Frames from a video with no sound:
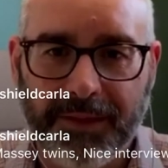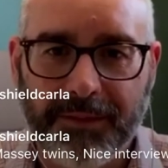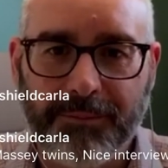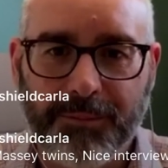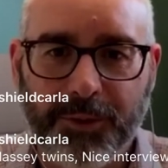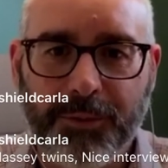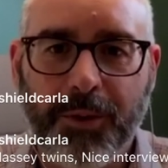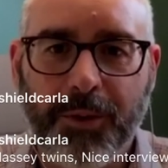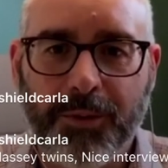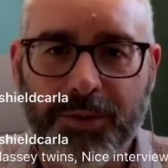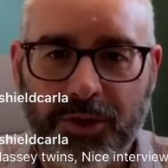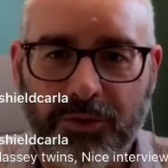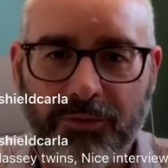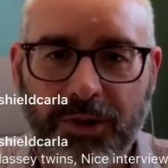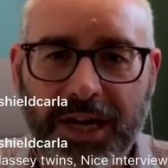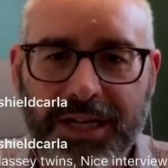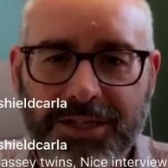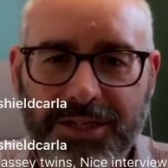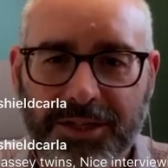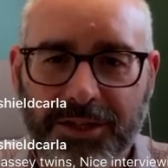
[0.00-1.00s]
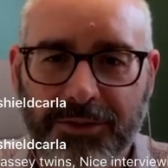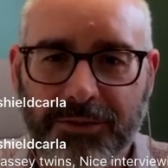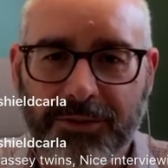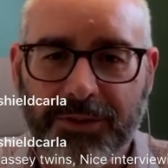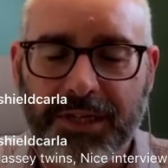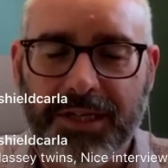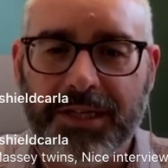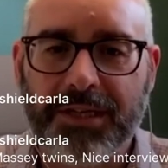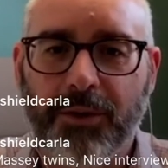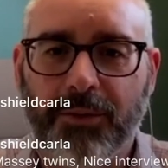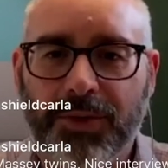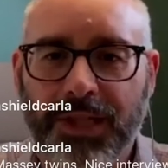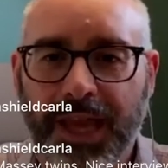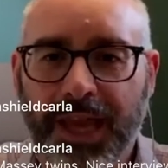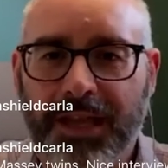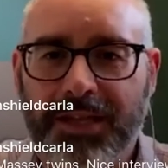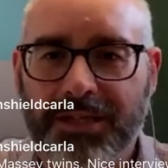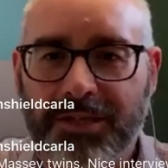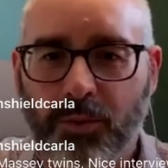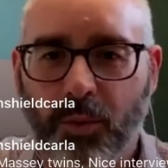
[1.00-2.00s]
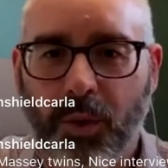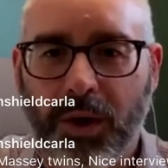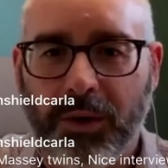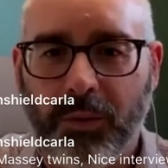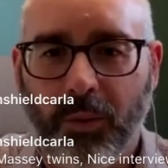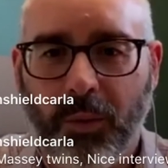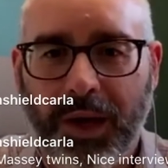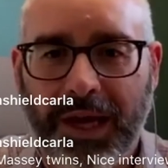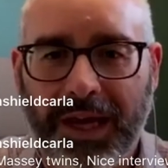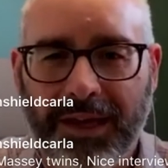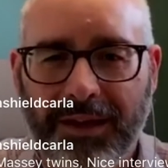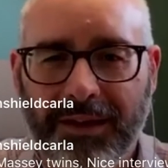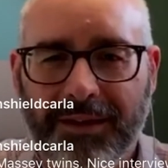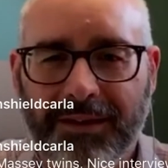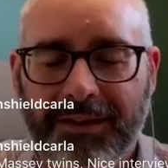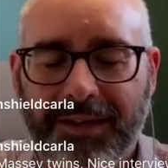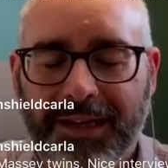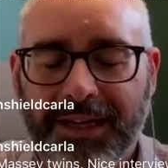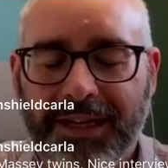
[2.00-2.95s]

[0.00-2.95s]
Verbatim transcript: Bubo is a rescue. He only has one wing,